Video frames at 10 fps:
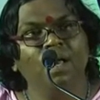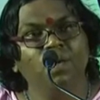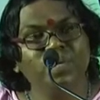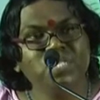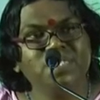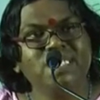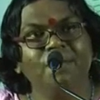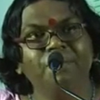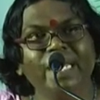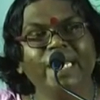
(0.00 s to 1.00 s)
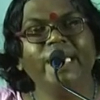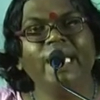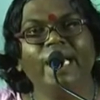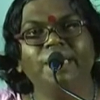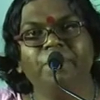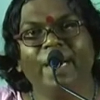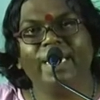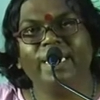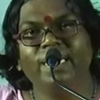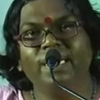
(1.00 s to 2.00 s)
which was completely denied
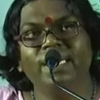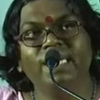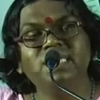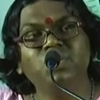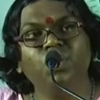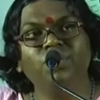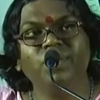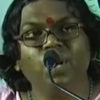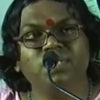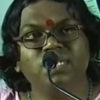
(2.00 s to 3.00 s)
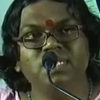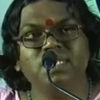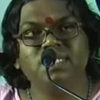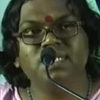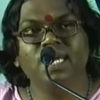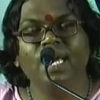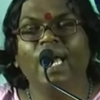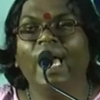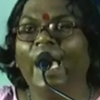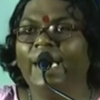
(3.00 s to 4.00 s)
by another school of doctors,
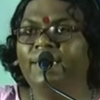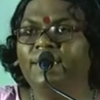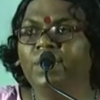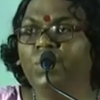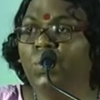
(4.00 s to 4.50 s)
and